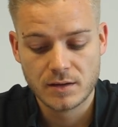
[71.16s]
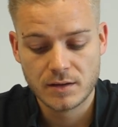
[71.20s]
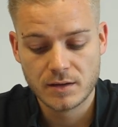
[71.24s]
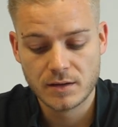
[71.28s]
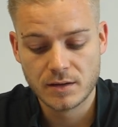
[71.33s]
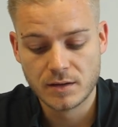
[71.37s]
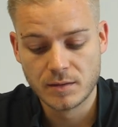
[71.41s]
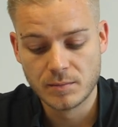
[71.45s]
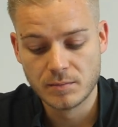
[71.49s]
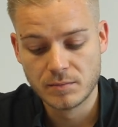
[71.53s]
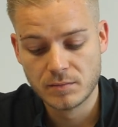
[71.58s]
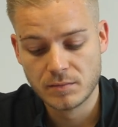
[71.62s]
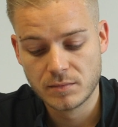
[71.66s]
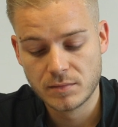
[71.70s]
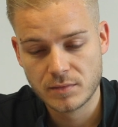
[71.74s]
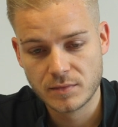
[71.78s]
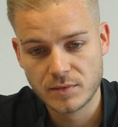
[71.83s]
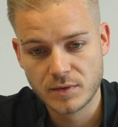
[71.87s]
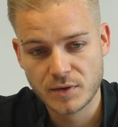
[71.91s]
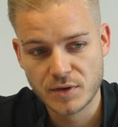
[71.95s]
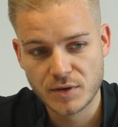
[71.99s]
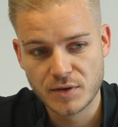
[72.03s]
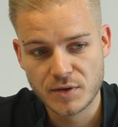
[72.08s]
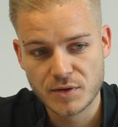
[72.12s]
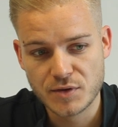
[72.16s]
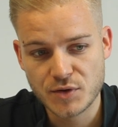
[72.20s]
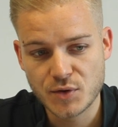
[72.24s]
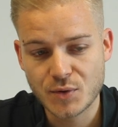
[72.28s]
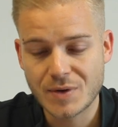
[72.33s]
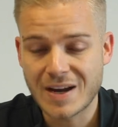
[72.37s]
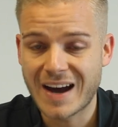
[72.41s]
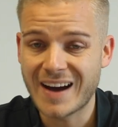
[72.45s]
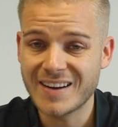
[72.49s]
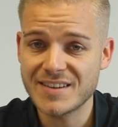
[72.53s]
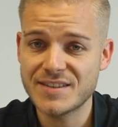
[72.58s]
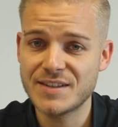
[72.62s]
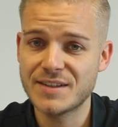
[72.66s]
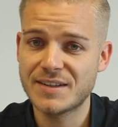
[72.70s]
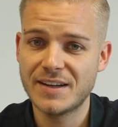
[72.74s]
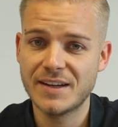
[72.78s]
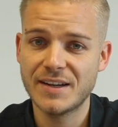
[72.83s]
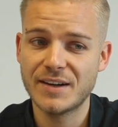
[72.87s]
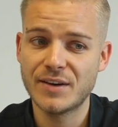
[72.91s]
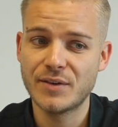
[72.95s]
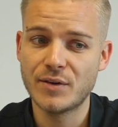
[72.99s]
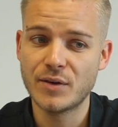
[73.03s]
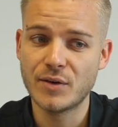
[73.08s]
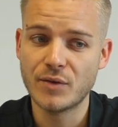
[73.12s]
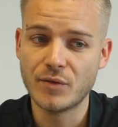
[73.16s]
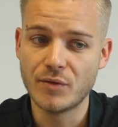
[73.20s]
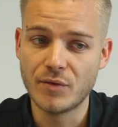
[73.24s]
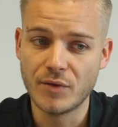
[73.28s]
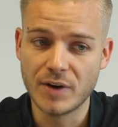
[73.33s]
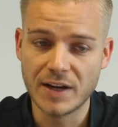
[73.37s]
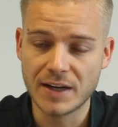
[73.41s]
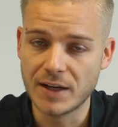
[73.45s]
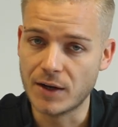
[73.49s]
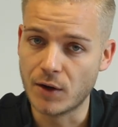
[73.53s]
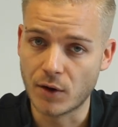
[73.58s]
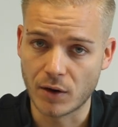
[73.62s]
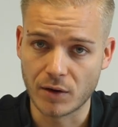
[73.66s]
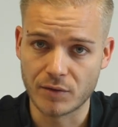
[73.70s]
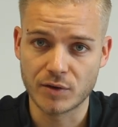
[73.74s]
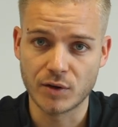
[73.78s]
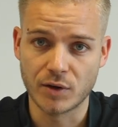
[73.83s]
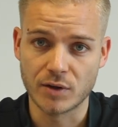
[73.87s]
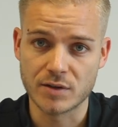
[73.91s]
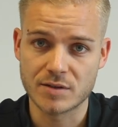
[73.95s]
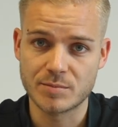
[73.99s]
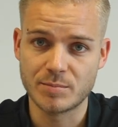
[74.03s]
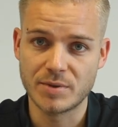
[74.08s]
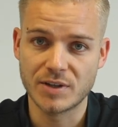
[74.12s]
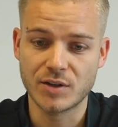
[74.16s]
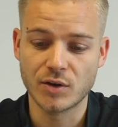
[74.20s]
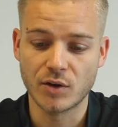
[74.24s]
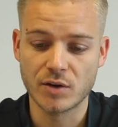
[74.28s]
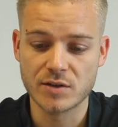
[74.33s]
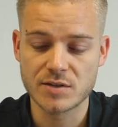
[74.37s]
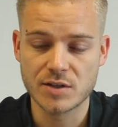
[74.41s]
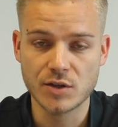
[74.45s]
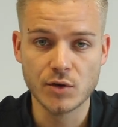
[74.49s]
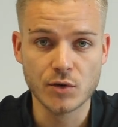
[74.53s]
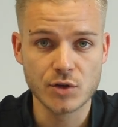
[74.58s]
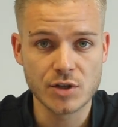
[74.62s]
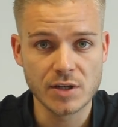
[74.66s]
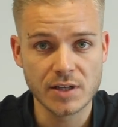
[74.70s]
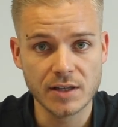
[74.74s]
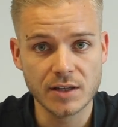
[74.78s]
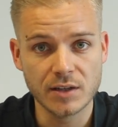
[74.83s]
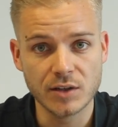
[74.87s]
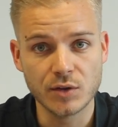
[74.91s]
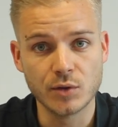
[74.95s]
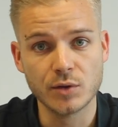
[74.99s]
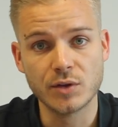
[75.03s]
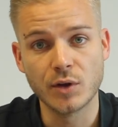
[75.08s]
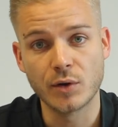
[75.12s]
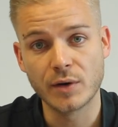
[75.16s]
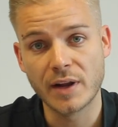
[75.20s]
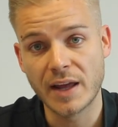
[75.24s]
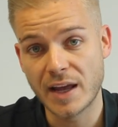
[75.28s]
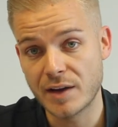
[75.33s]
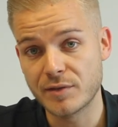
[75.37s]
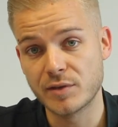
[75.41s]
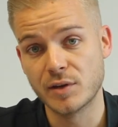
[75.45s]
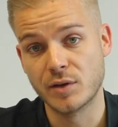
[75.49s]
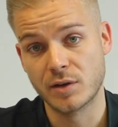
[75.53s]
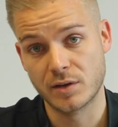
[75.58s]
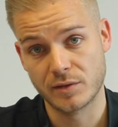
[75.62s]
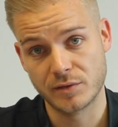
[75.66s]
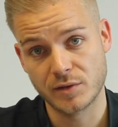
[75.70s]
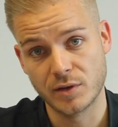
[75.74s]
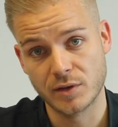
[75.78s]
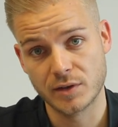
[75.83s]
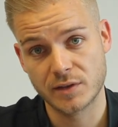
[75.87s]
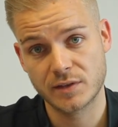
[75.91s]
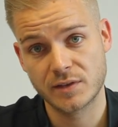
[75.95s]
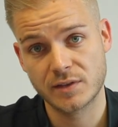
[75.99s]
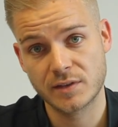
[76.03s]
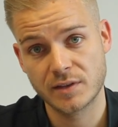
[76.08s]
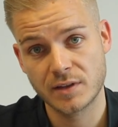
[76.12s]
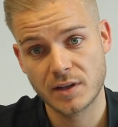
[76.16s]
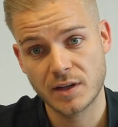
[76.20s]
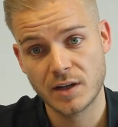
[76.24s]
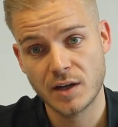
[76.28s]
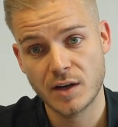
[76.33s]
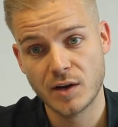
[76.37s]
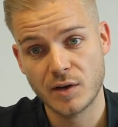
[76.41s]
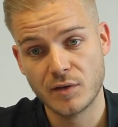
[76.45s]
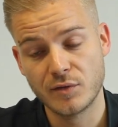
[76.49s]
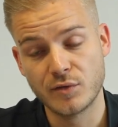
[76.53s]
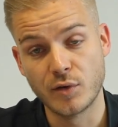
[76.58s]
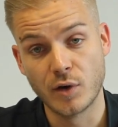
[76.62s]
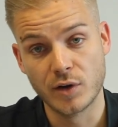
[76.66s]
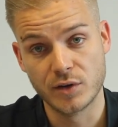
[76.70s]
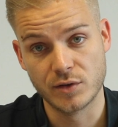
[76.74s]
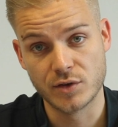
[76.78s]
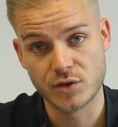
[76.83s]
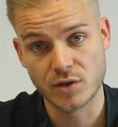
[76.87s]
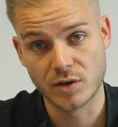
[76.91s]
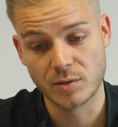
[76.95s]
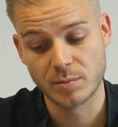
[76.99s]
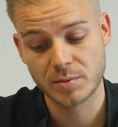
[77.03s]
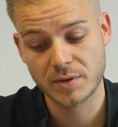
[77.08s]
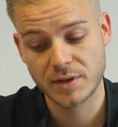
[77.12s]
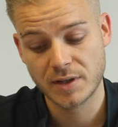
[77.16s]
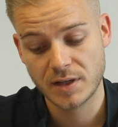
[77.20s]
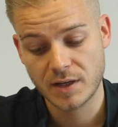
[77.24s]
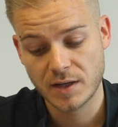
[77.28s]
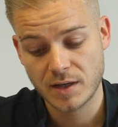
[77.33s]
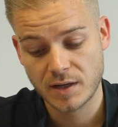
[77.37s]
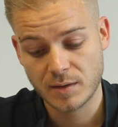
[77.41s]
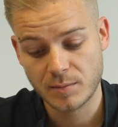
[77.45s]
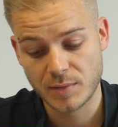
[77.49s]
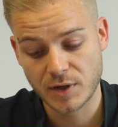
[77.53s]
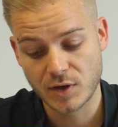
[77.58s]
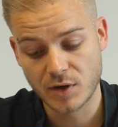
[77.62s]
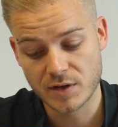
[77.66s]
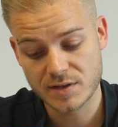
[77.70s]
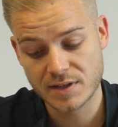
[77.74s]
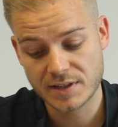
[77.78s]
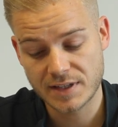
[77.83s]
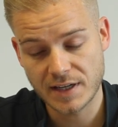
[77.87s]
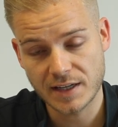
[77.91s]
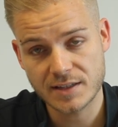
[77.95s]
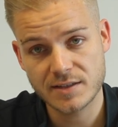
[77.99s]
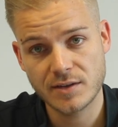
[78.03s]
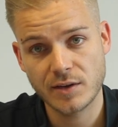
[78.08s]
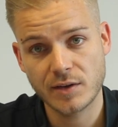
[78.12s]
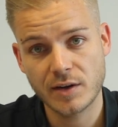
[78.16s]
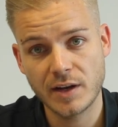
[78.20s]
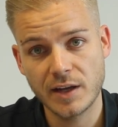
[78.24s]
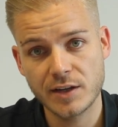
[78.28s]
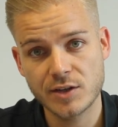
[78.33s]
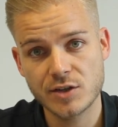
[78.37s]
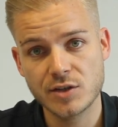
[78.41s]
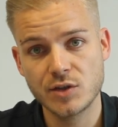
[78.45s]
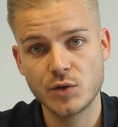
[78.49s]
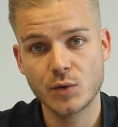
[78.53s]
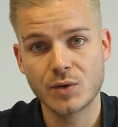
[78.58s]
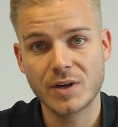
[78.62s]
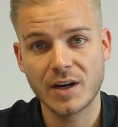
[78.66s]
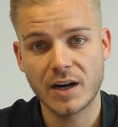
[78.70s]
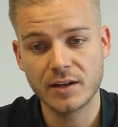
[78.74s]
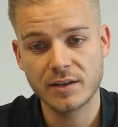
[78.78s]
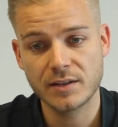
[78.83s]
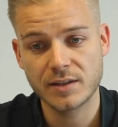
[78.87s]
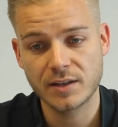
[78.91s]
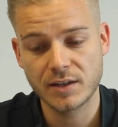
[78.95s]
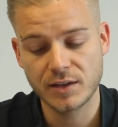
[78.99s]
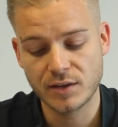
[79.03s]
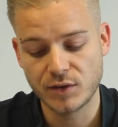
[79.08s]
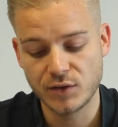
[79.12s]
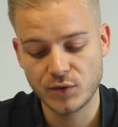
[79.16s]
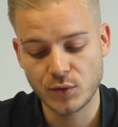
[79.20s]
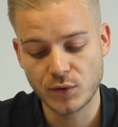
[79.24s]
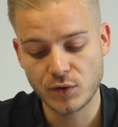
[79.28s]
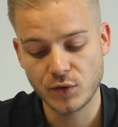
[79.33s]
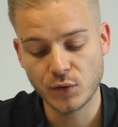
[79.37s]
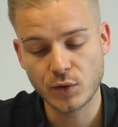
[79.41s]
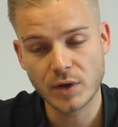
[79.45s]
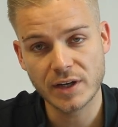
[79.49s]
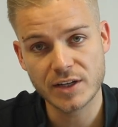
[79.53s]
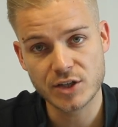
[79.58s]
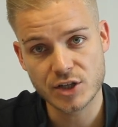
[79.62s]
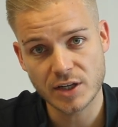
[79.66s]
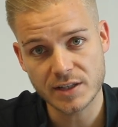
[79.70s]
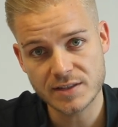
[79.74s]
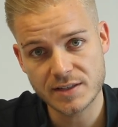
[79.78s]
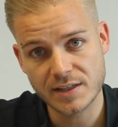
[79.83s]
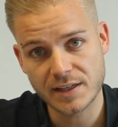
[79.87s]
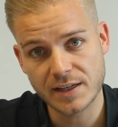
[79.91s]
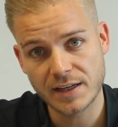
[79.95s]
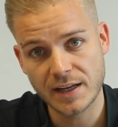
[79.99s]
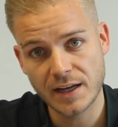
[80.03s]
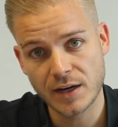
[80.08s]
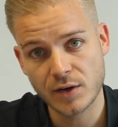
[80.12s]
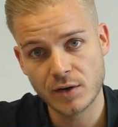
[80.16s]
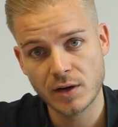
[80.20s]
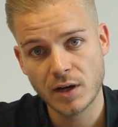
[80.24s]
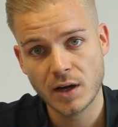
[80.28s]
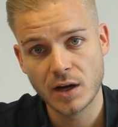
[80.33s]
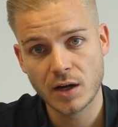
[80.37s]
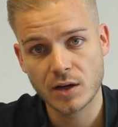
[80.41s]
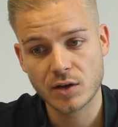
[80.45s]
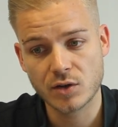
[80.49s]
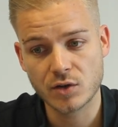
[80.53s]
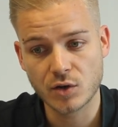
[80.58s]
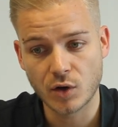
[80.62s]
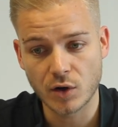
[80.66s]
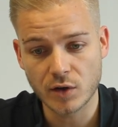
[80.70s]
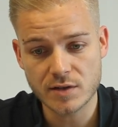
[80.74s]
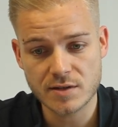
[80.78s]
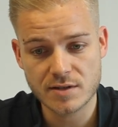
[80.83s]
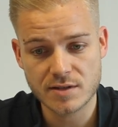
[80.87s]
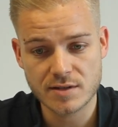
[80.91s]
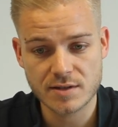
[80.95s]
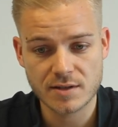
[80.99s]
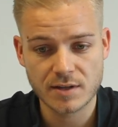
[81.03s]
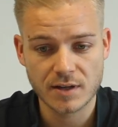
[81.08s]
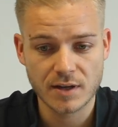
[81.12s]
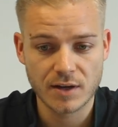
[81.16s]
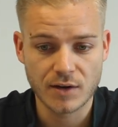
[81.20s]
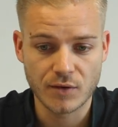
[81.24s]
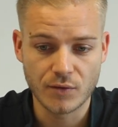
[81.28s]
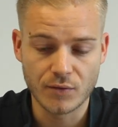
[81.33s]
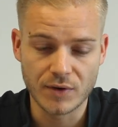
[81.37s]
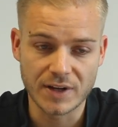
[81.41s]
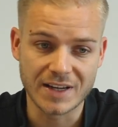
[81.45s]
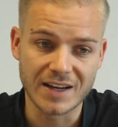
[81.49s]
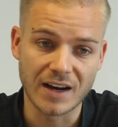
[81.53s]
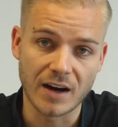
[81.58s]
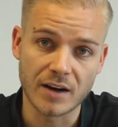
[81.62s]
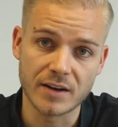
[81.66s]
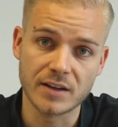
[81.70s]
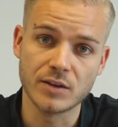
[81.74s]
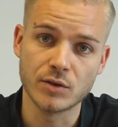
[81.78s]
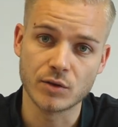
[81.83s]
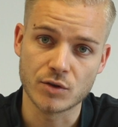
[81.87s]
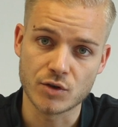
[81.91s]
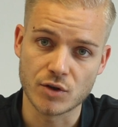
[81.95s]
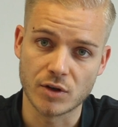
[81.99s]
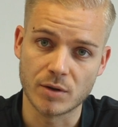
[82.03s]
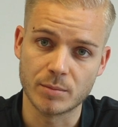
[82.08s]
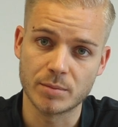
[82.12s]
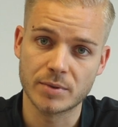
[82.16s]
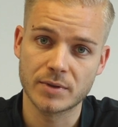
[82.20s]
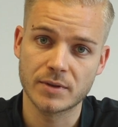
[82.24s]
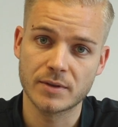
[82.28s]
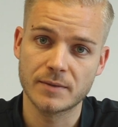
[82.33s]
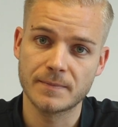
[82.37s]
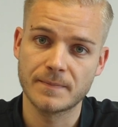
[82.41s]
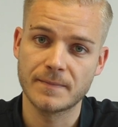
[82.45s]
You can't declare really a lot of costs because usually you don't have a lot of costs for your job. Because in a tax declaration you can just declare costs regarding your job.